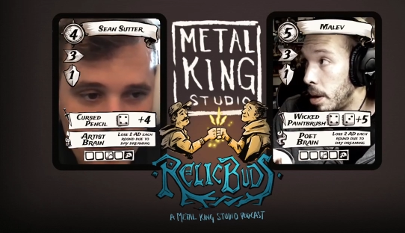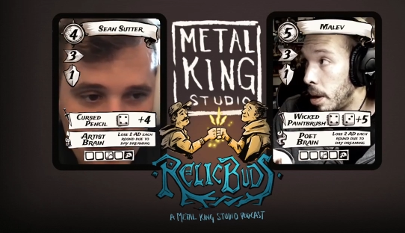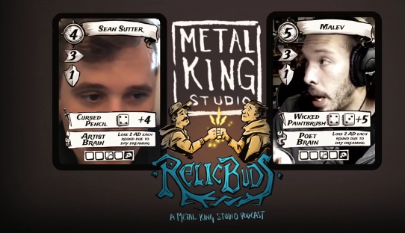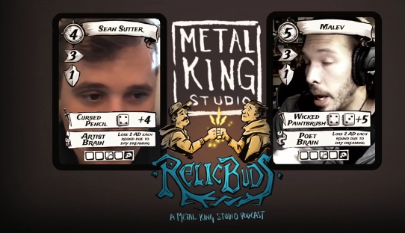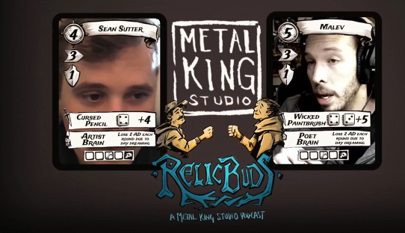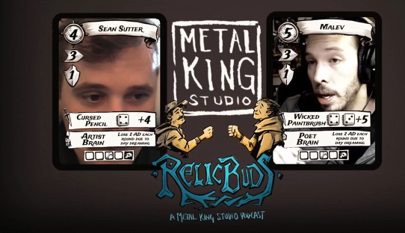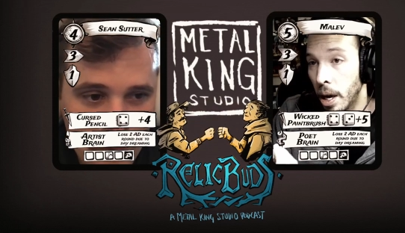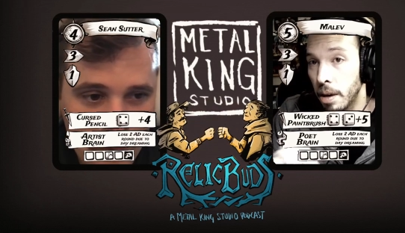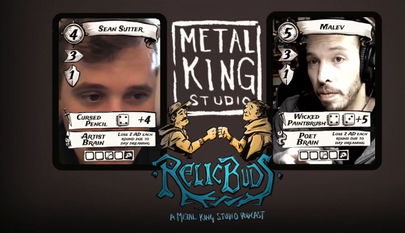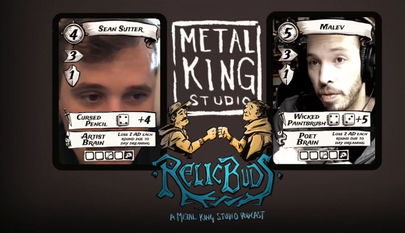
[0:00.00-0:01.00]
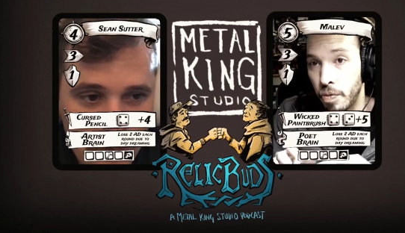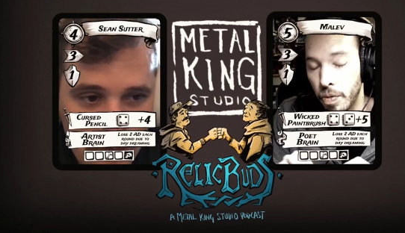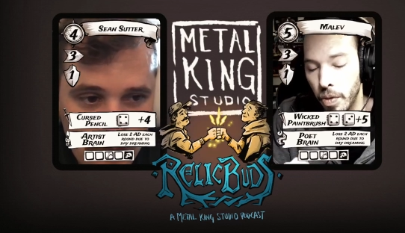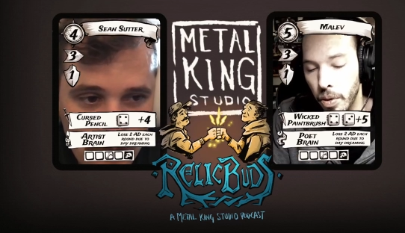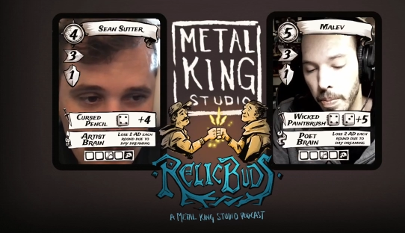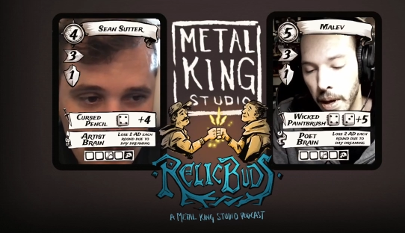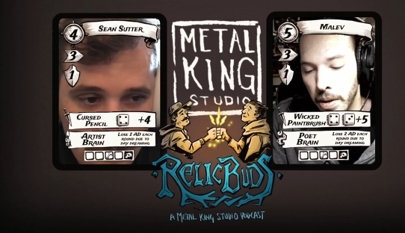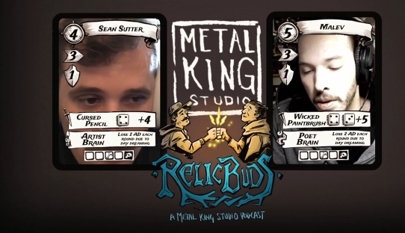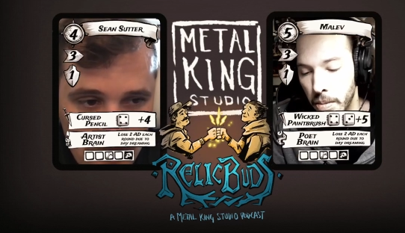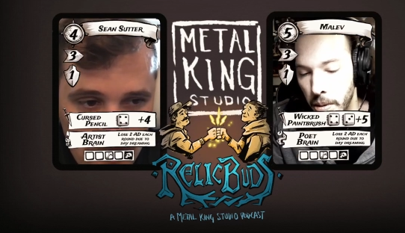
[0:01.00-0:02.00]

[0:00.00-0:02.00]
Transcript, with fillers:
Speaker 1: I kind of wrote about this on my